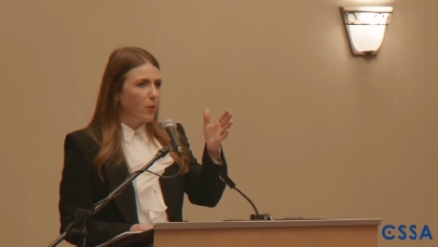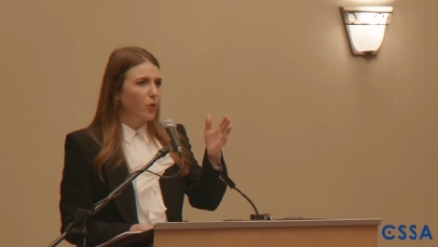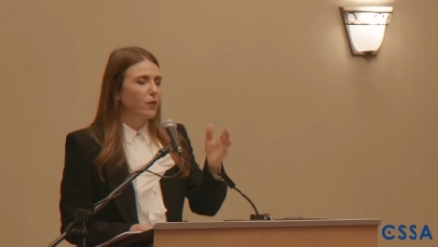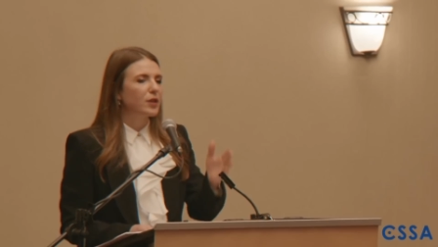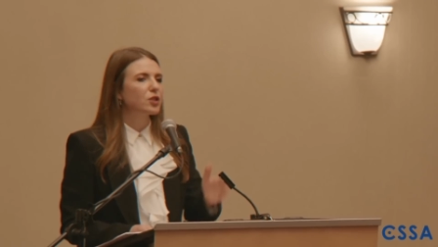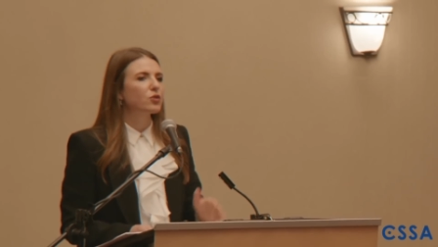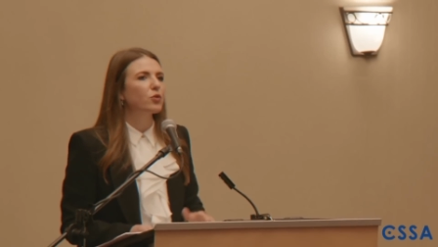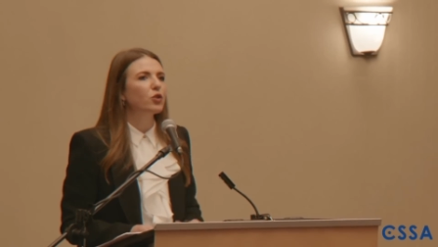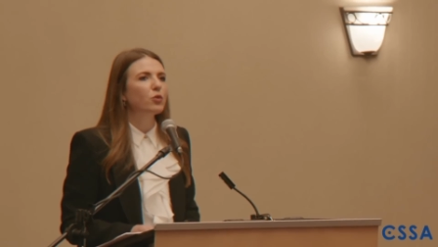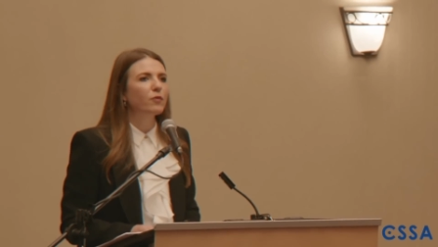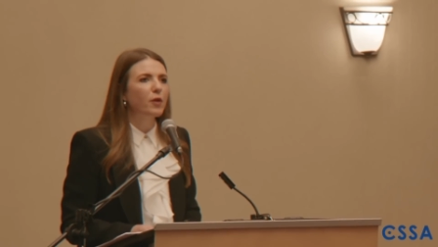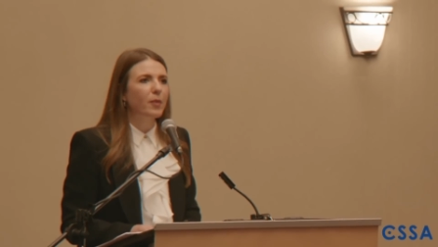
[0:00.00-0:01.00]
people in this
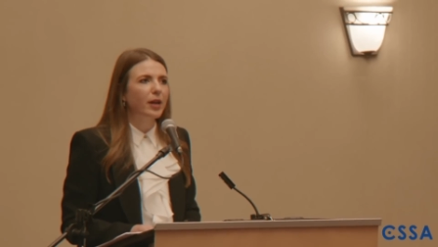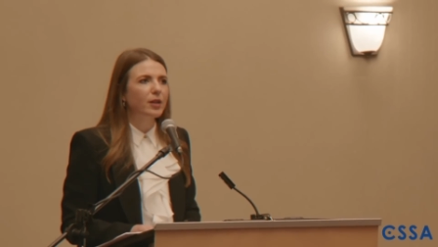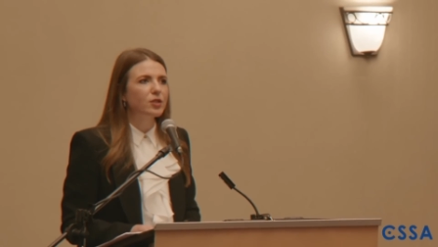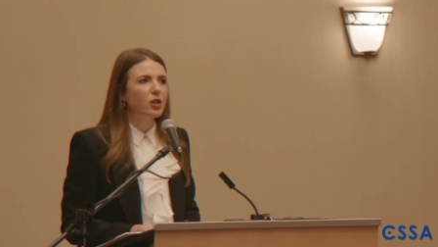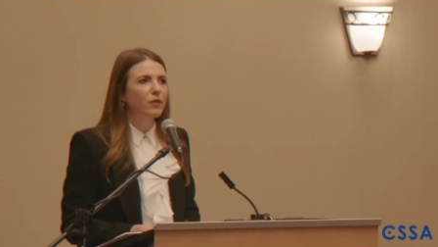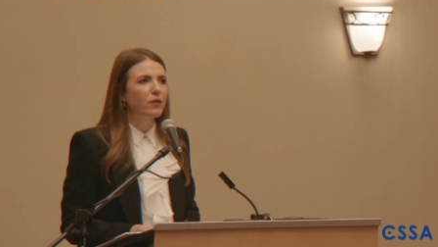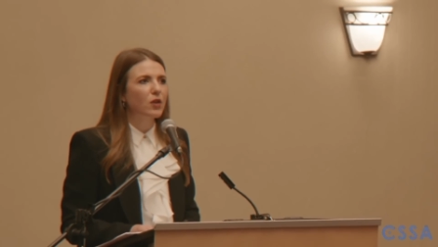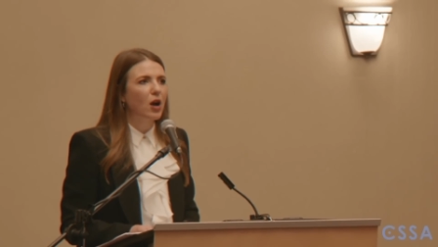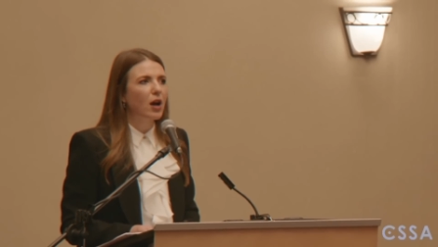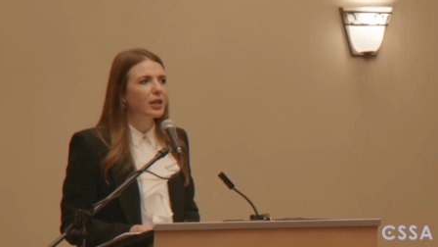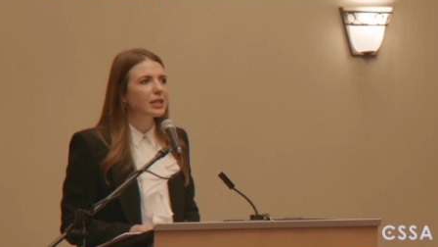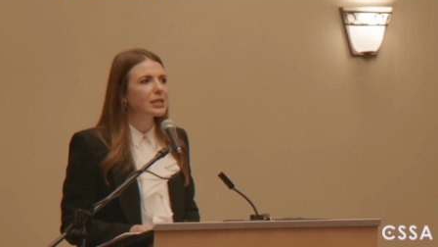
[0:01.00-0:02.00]
room, from my conservative
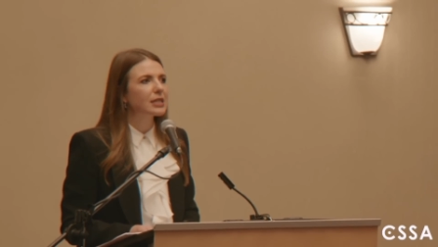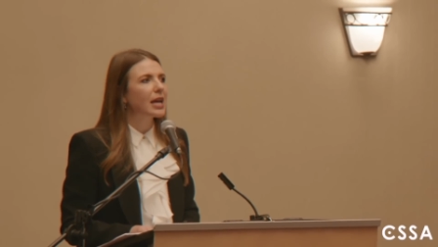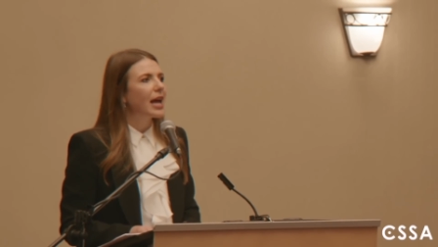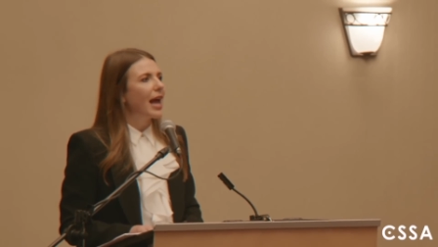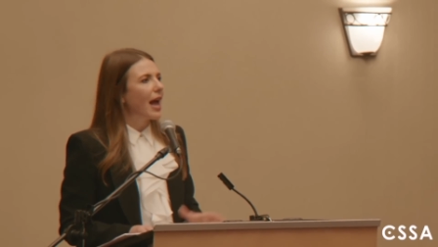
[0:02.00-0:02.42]
caucus,